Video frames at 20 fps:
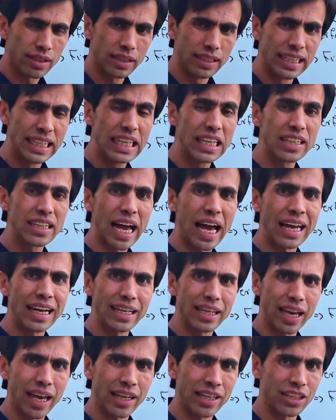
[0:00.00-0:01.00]
need
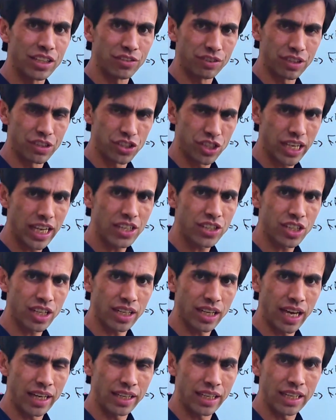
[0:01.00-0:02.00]
any differentiation,
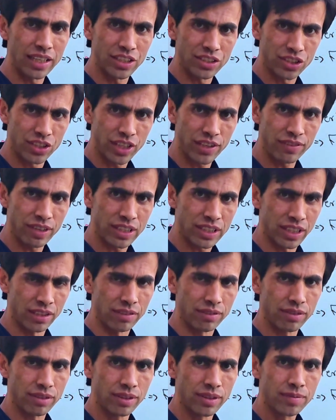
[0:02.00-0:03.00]
any derivative,
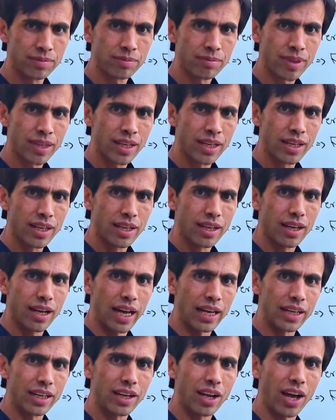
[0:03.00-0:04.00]

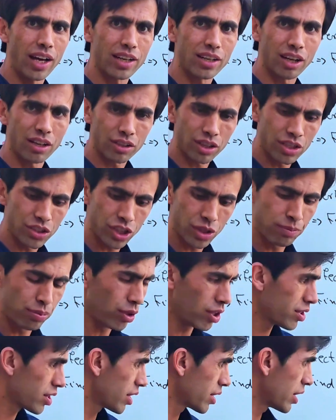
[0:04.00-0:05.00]
any like Lagrangian
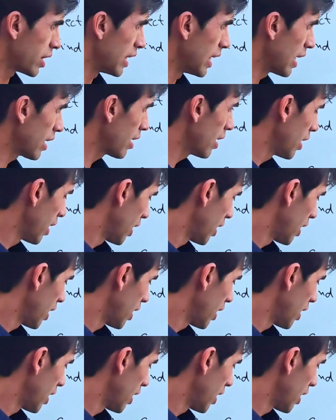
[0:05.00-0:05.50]
process here.